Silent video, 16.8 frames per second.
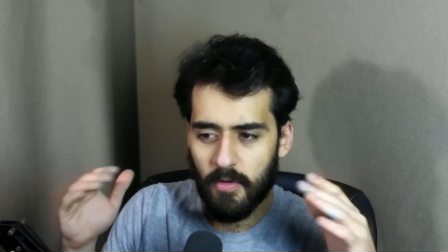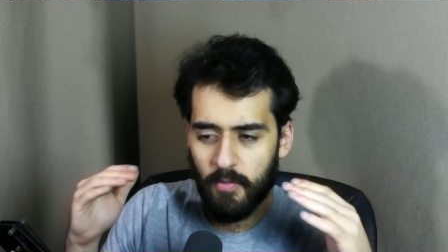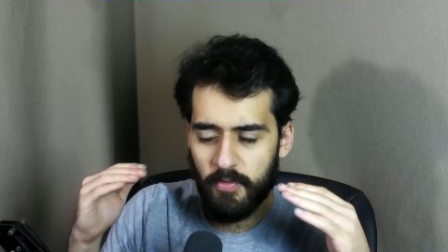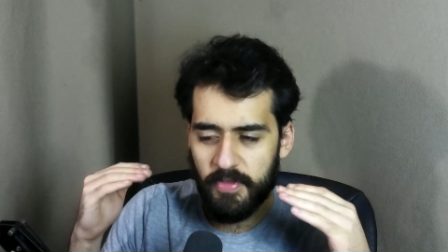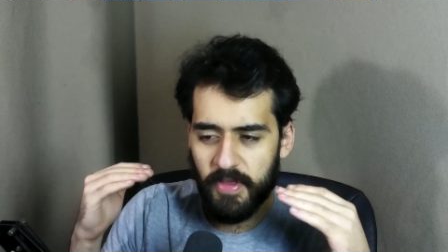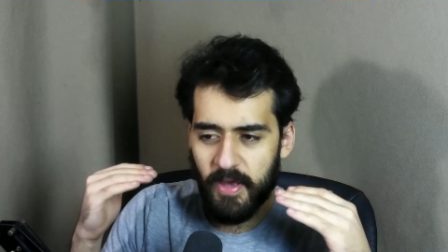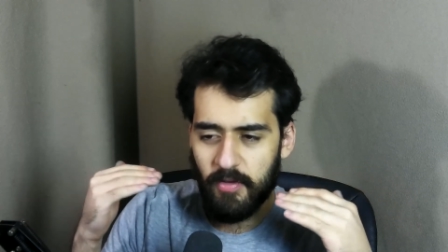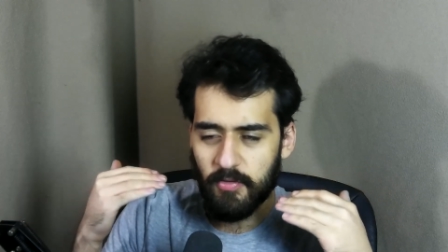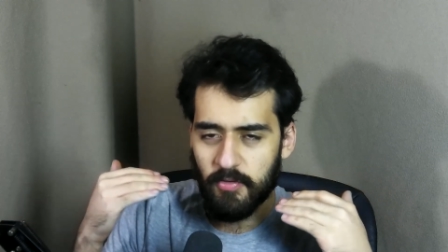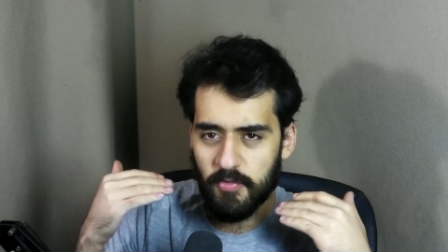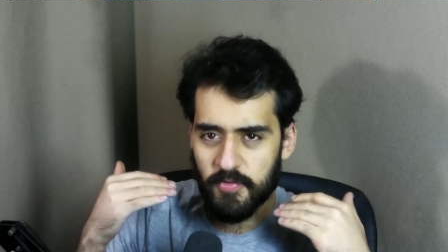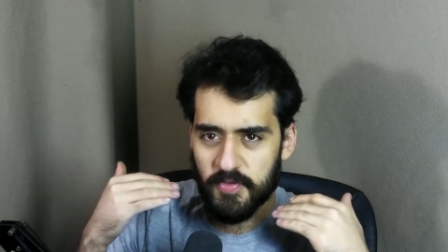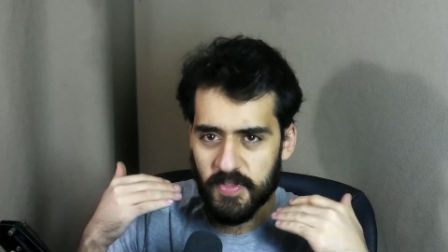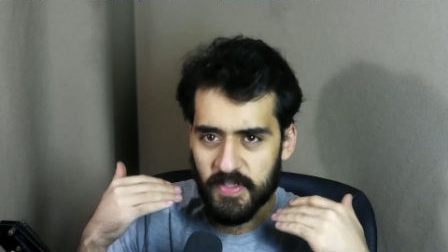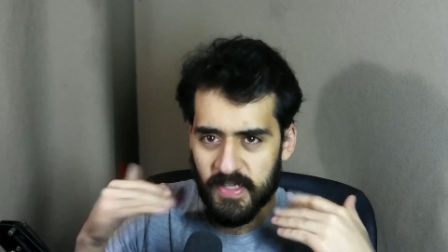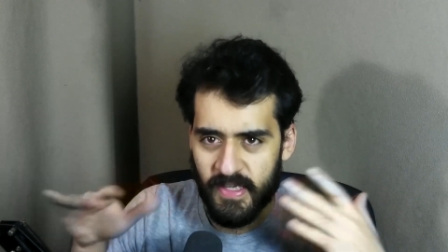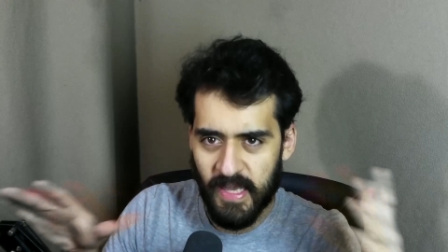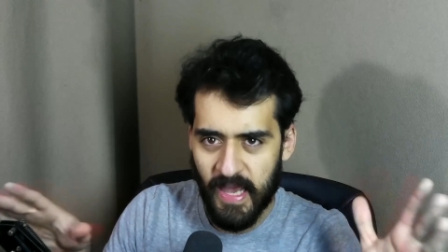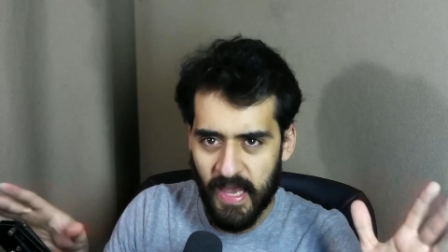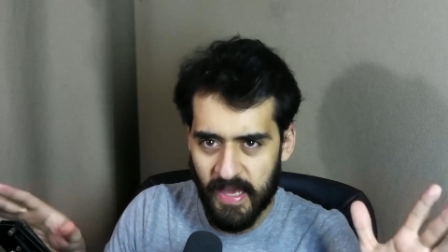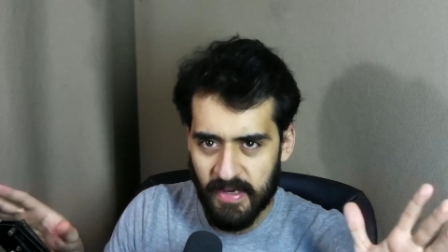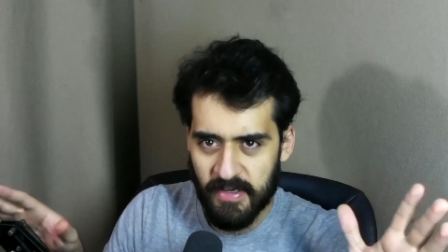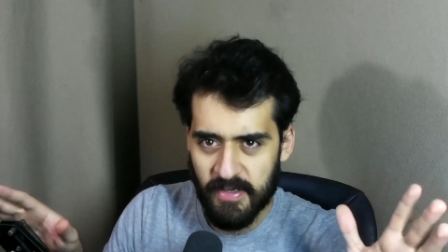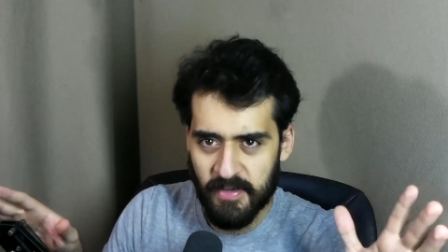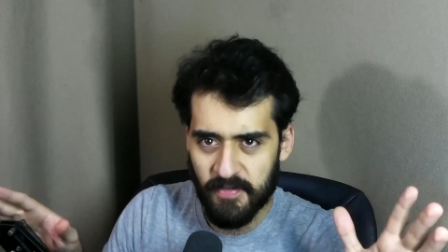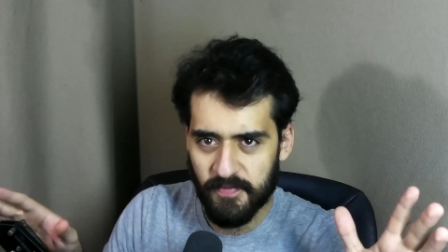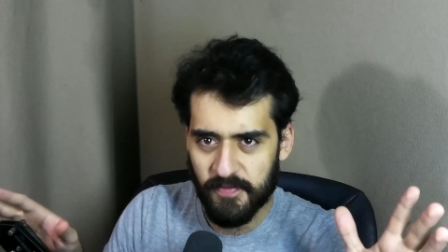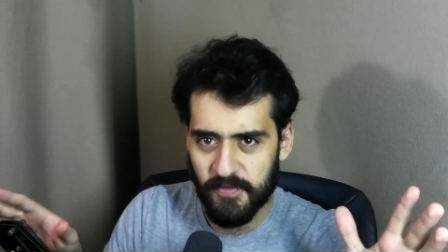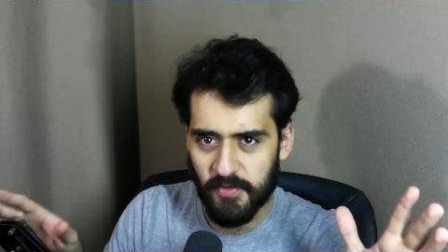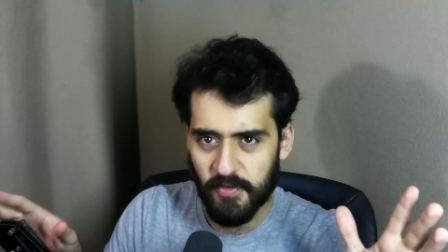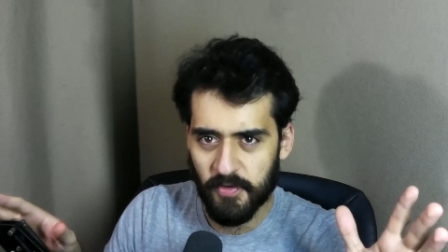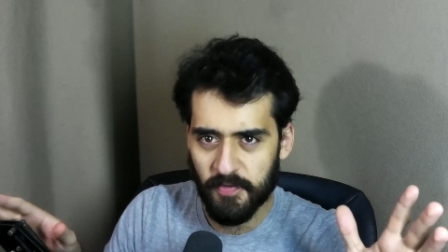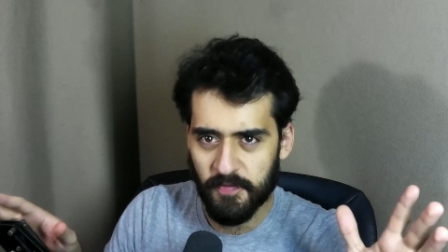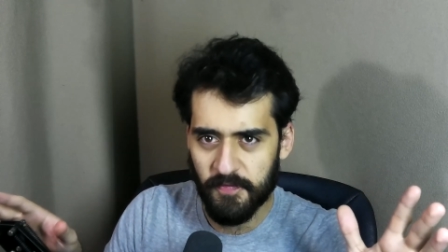without losing any of
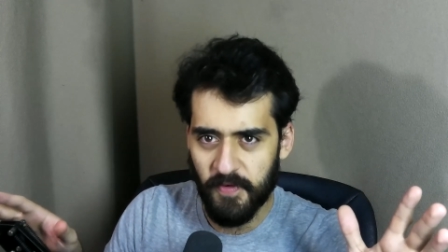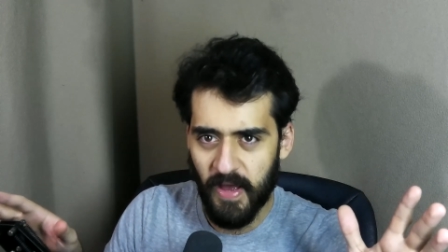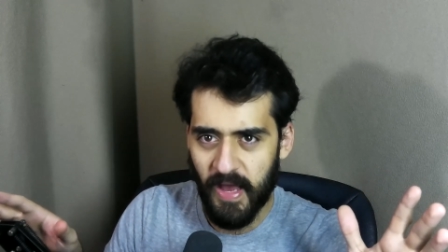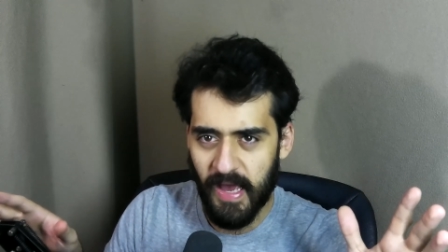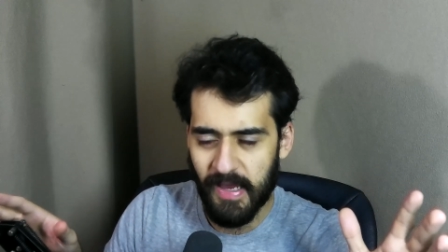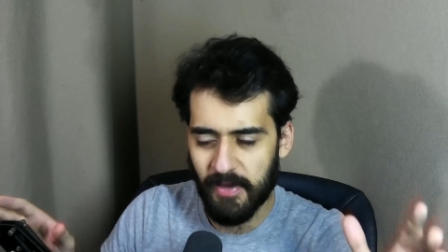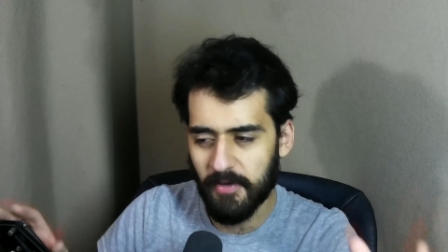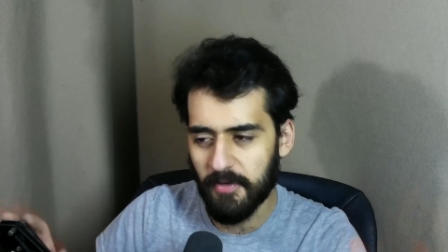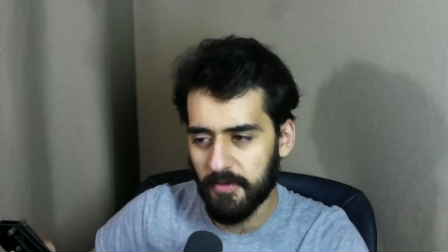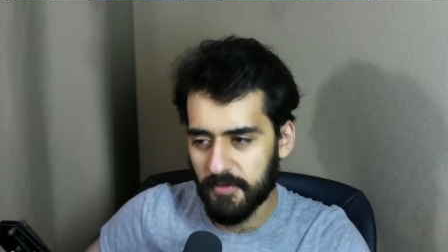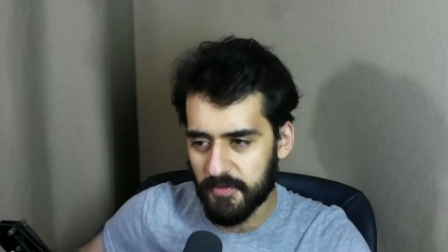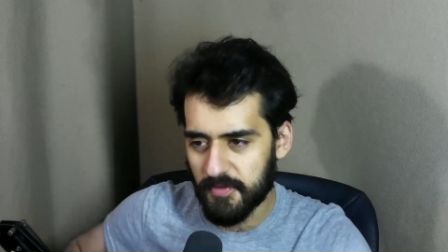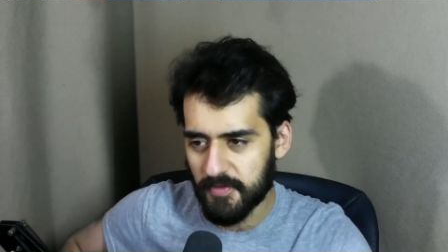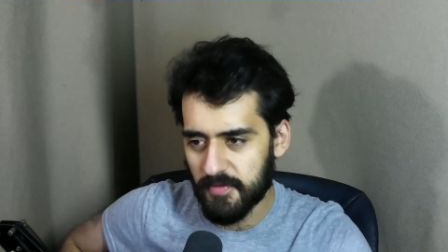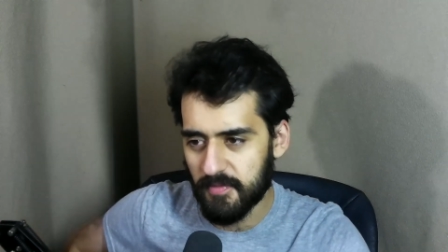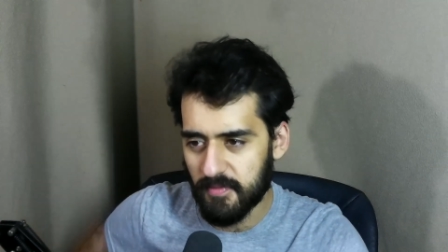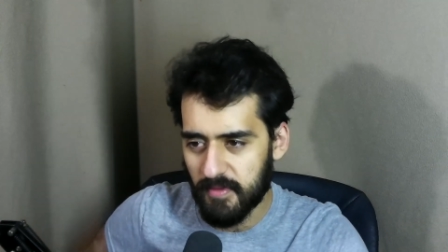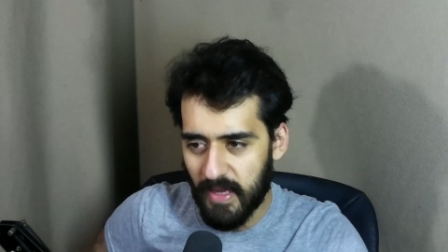your files.